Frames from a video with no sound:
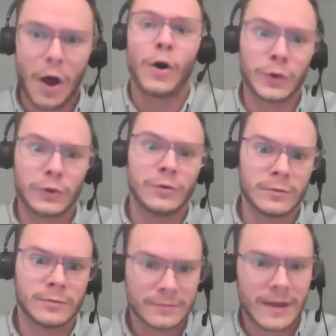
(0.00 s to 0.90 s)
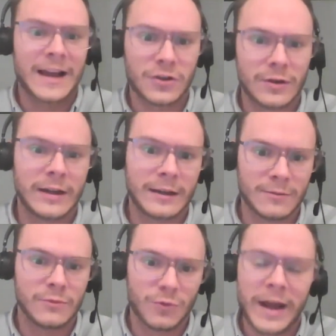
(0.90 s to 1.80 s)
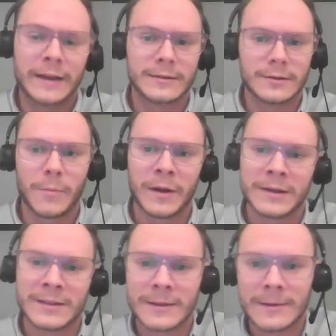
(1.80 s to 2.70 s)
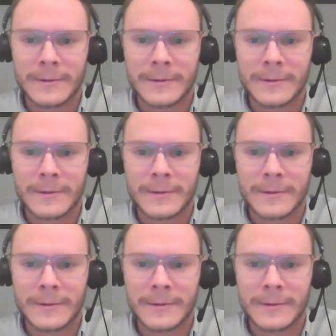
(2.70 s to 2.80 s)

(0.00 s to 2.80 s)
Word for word: How do you actually rate companies?